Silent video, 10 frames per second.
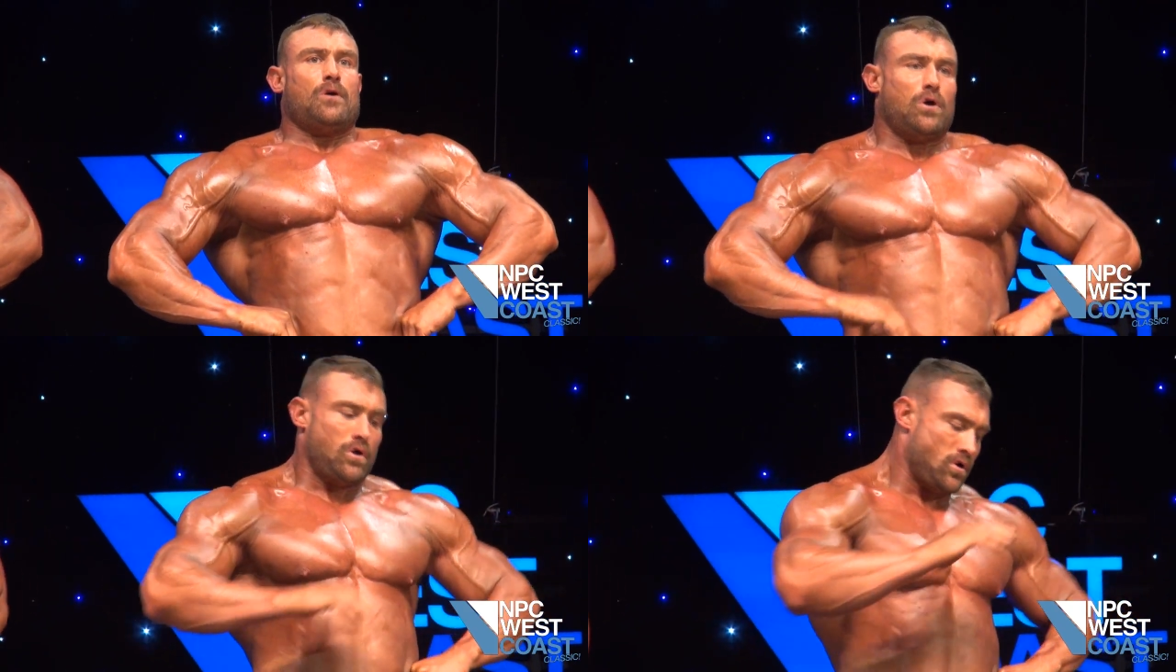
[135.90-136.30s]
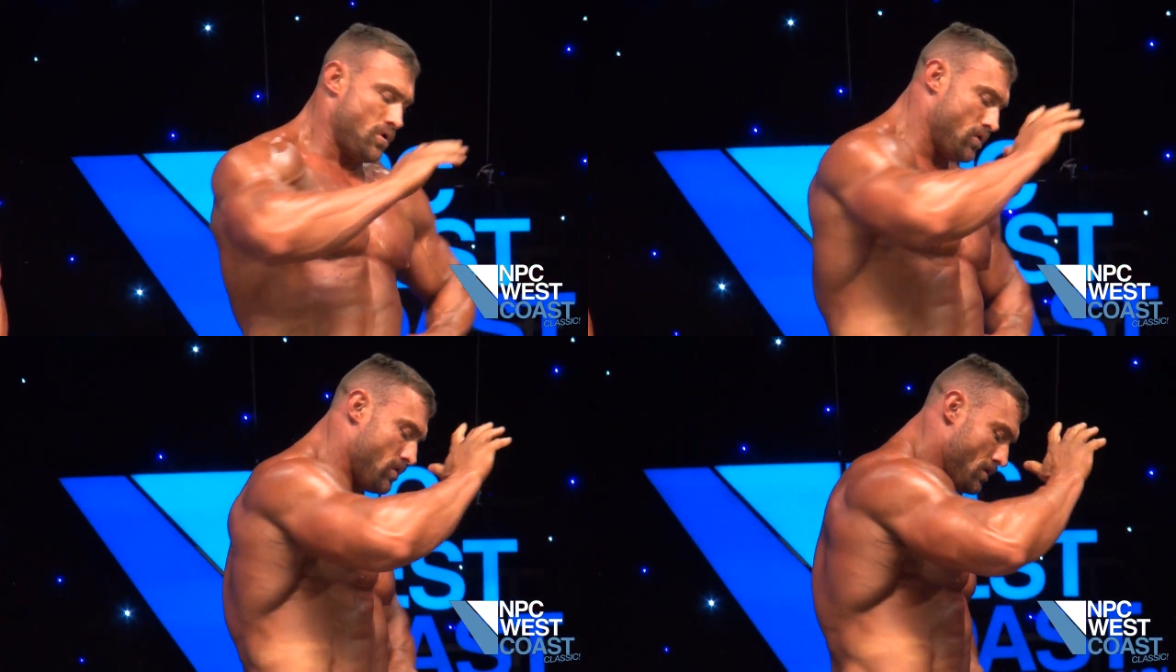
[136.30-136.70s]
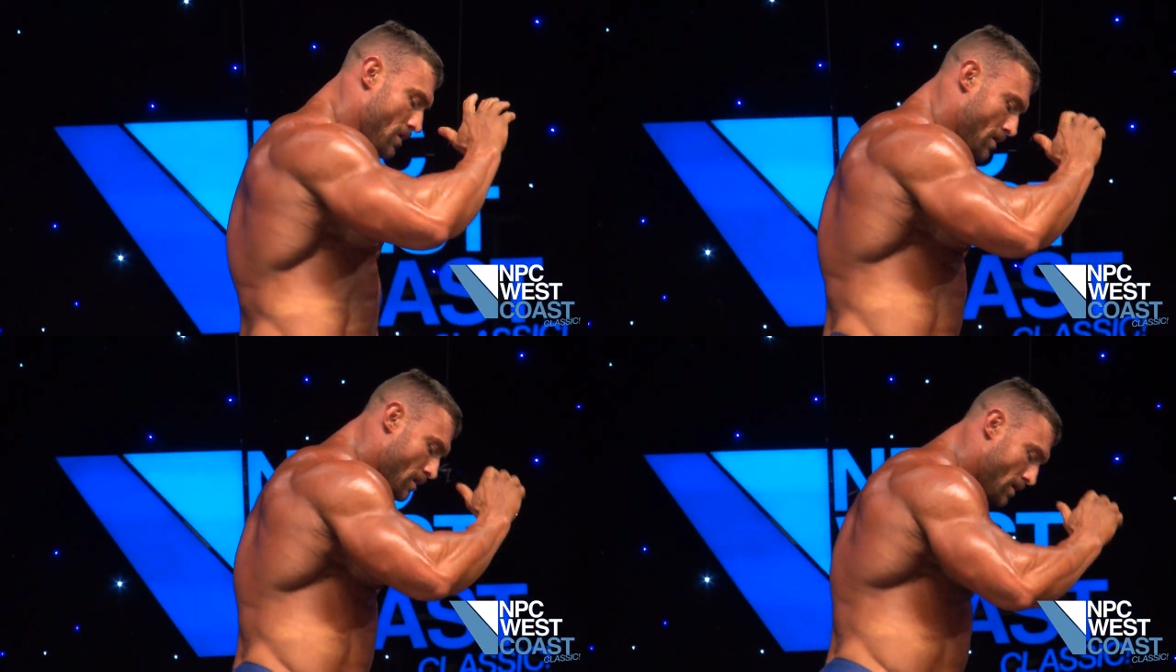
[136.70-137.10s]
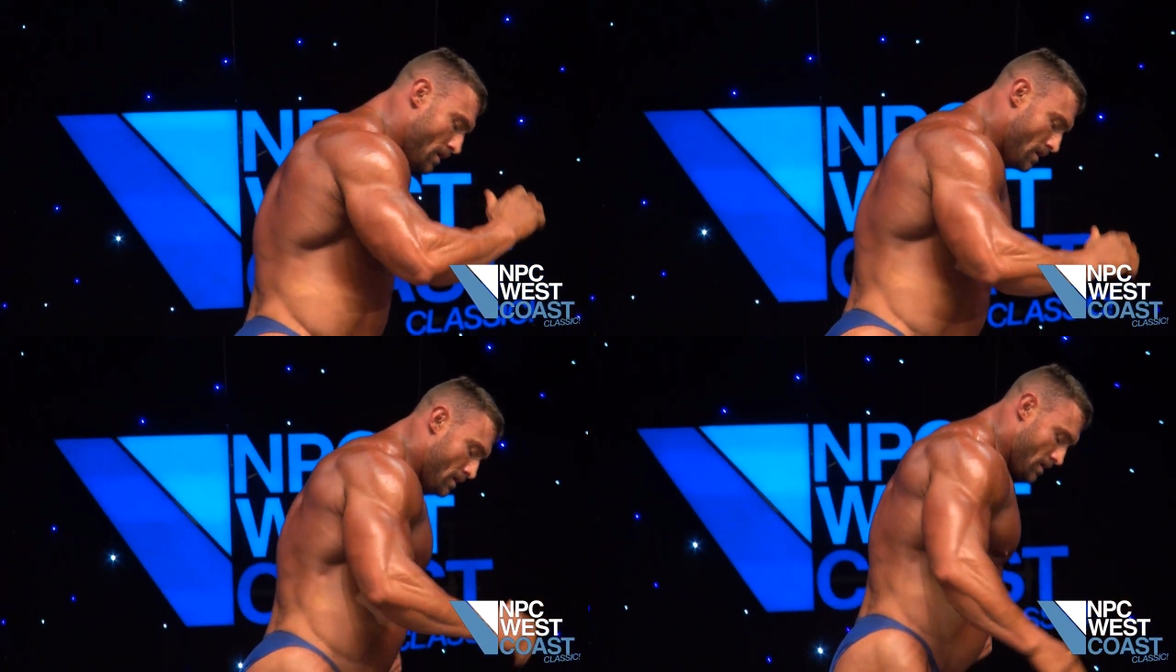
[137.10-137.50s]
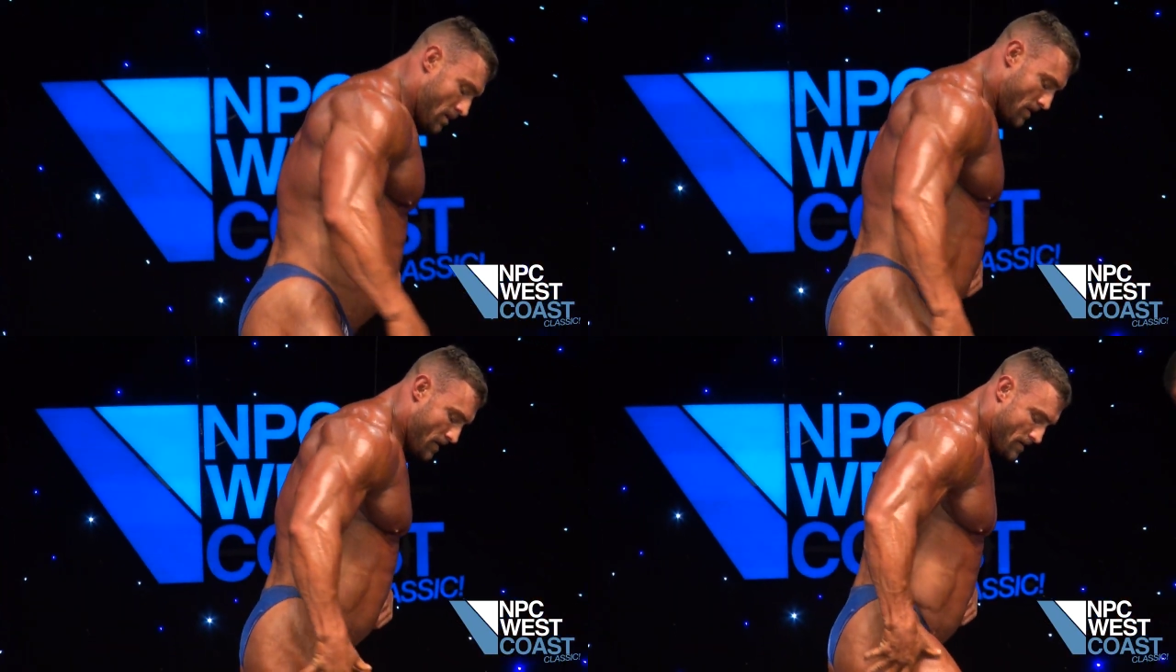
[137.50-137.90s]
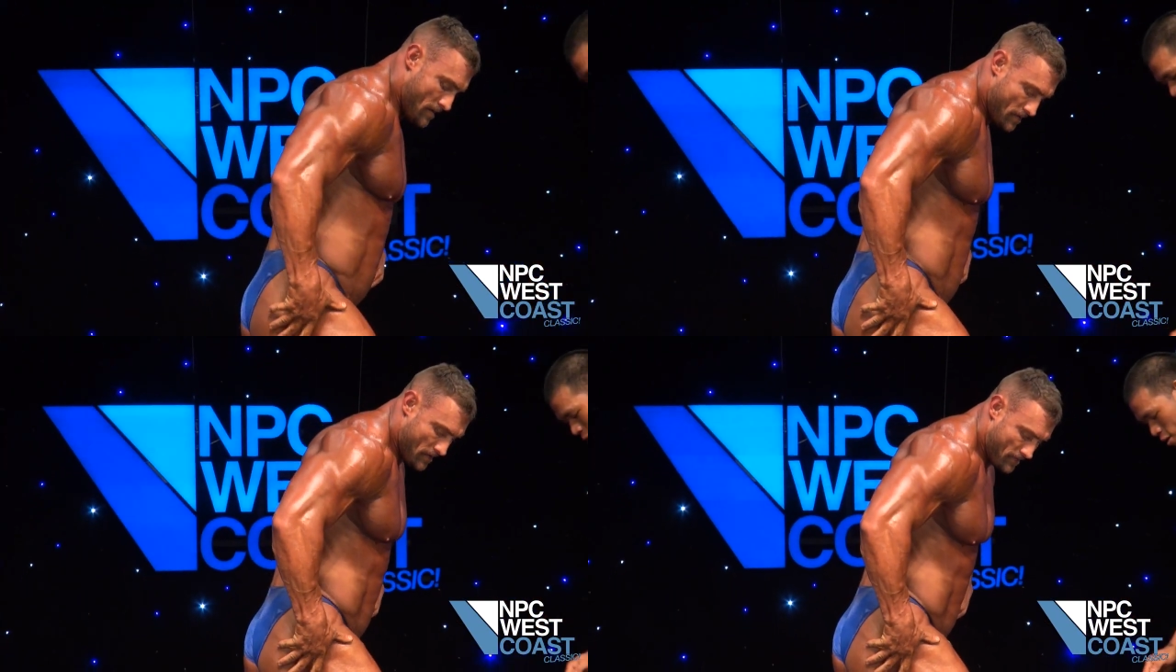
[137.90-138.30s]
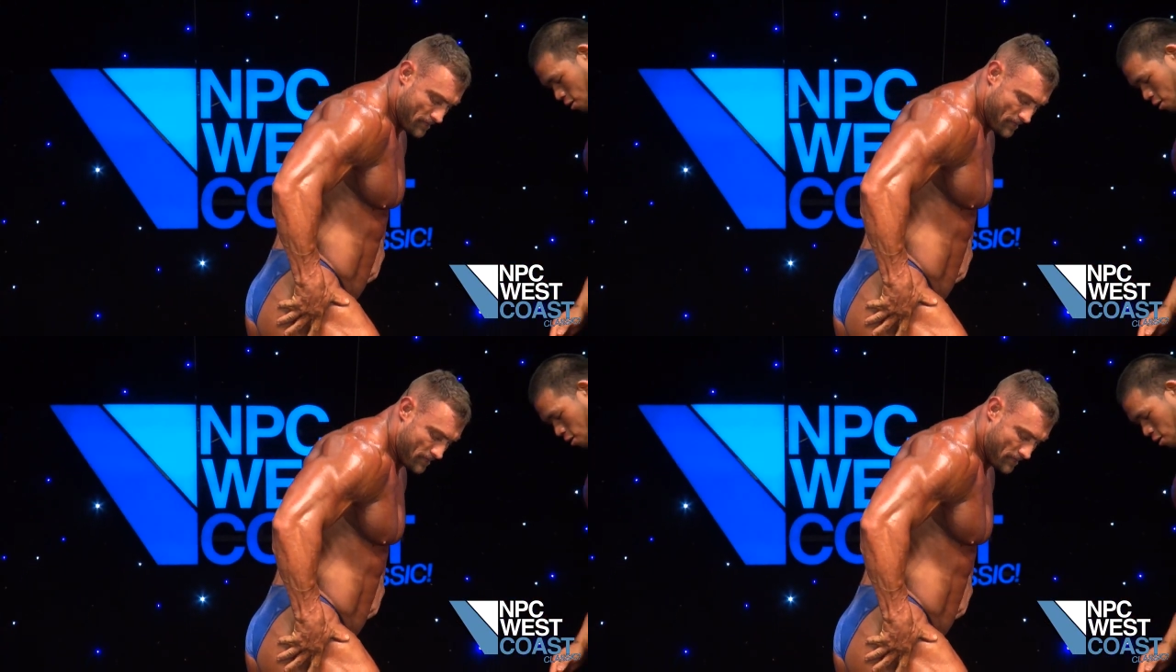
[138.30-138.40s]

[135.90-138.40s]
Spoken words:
You came from New Mexico when, about 5 years